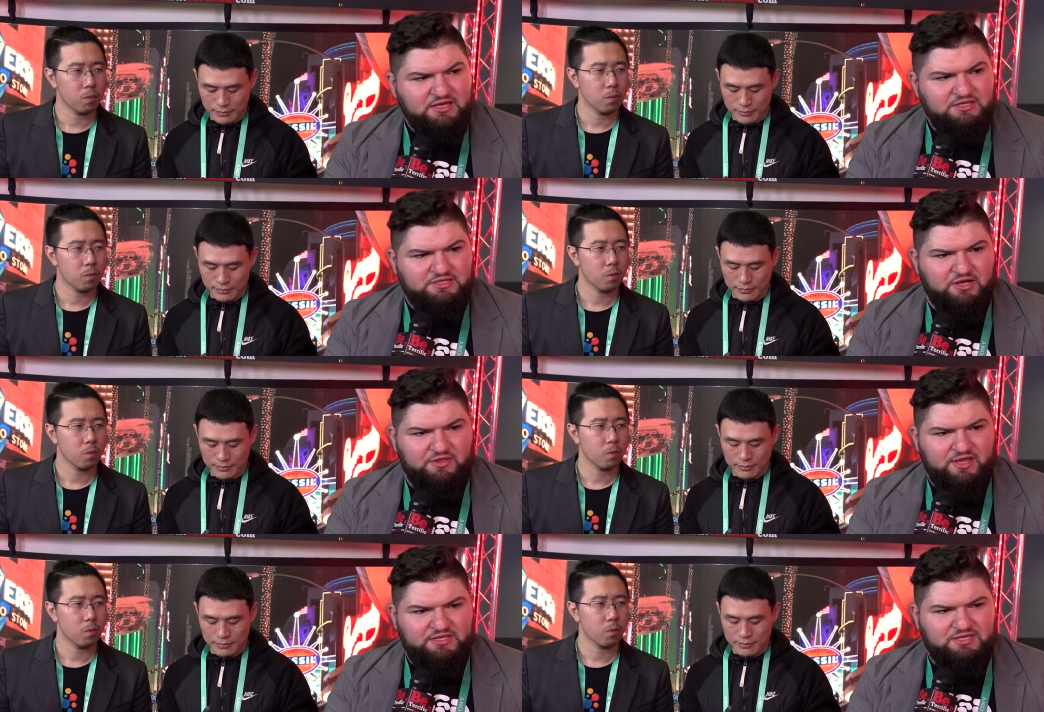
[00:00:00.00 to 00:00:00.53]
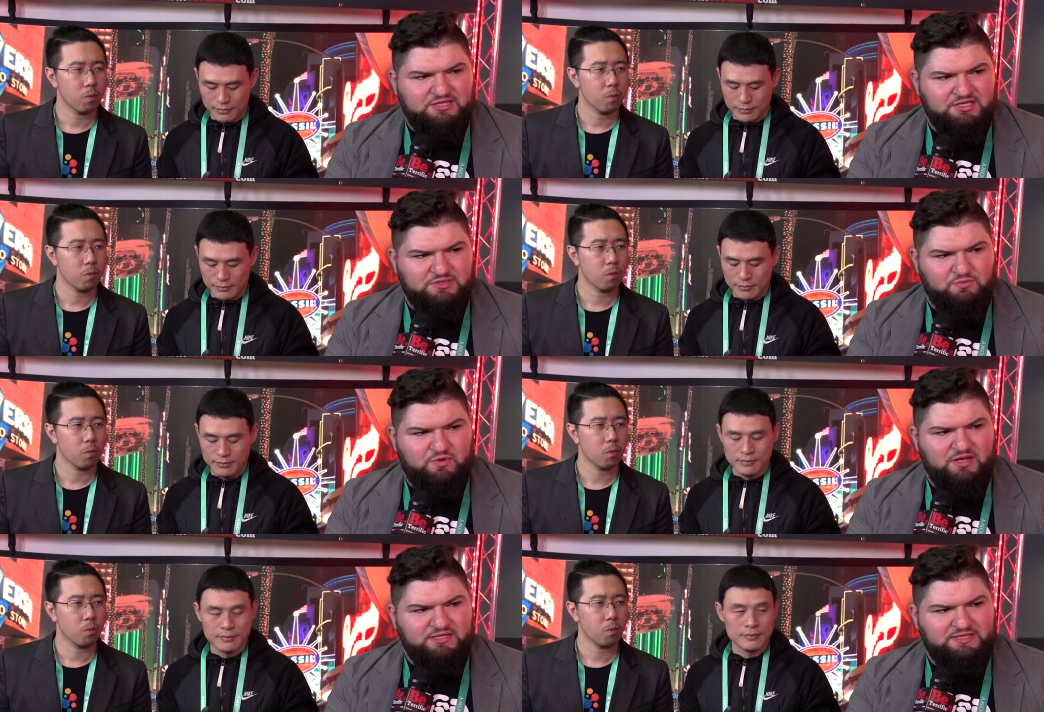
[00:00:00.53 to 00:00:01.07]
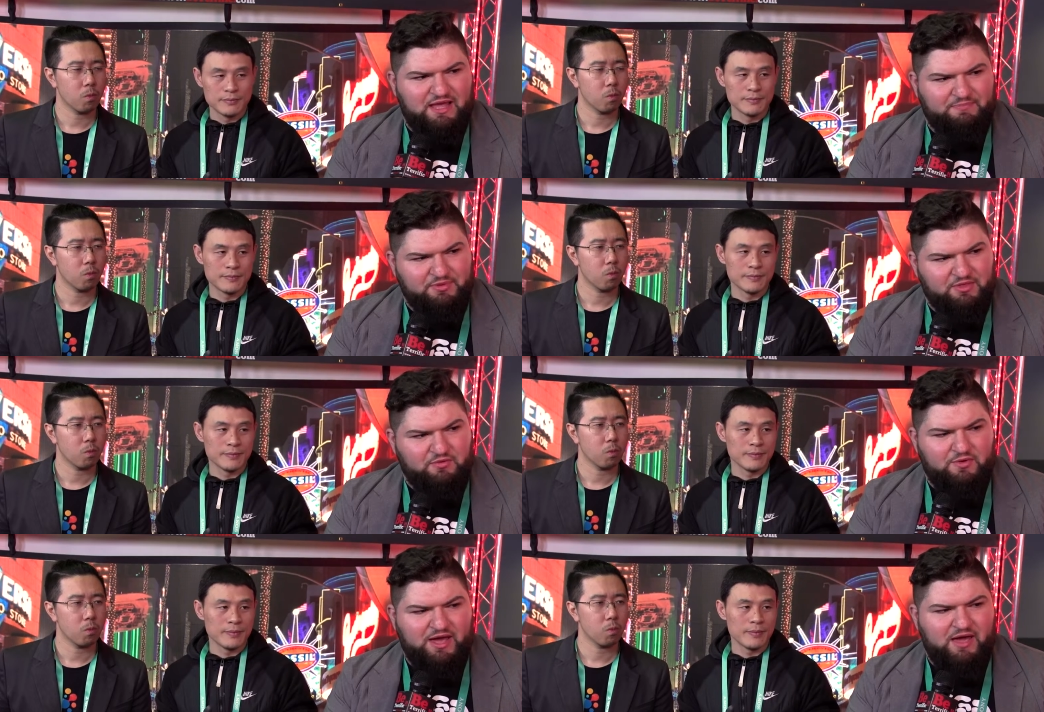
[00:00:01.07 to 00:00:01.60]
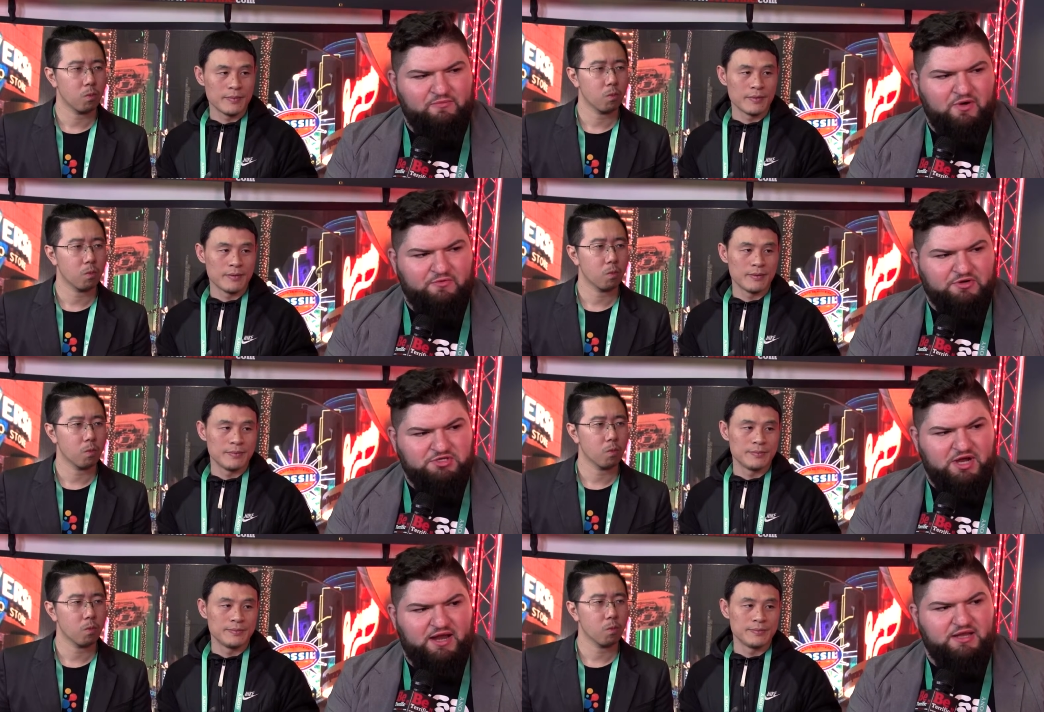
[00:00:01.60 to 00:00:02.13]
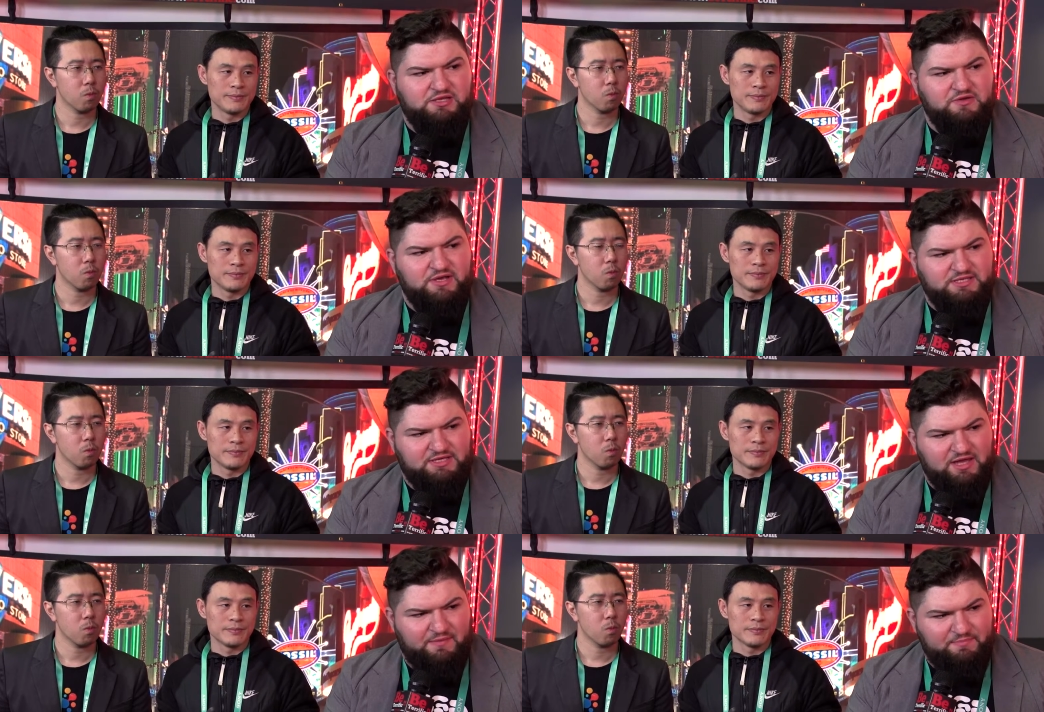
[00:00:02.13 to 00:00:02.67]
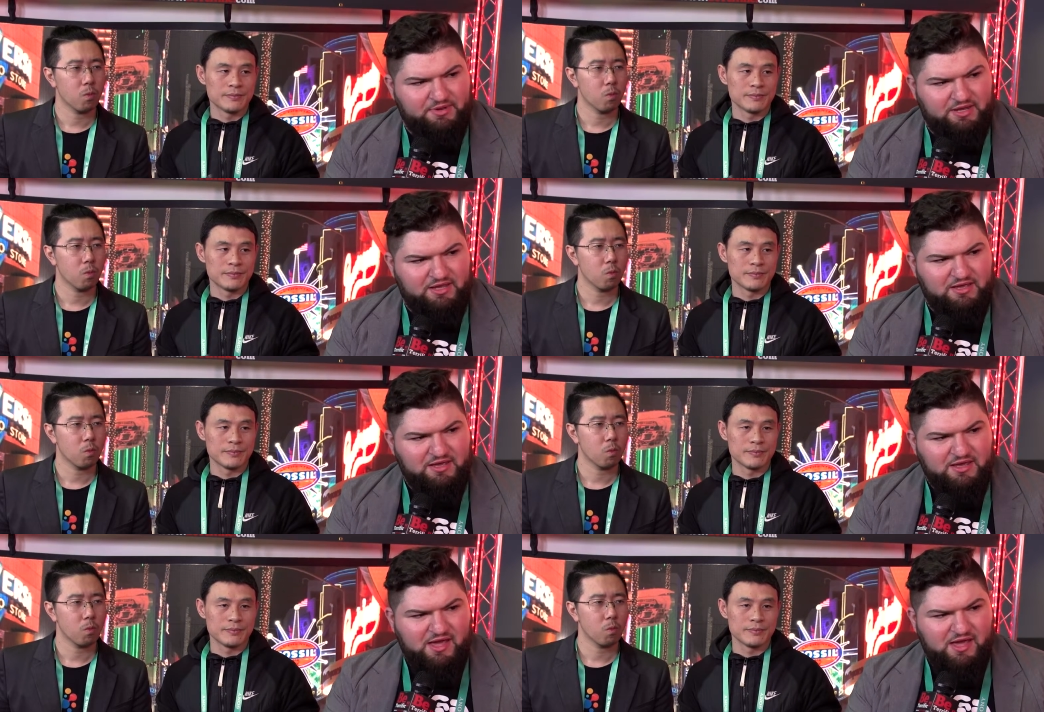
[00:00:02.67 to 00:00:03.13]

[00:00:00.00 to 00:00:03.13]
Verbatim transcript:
Speaker 1: So this is just one step in the way of what we're trying to do as a company.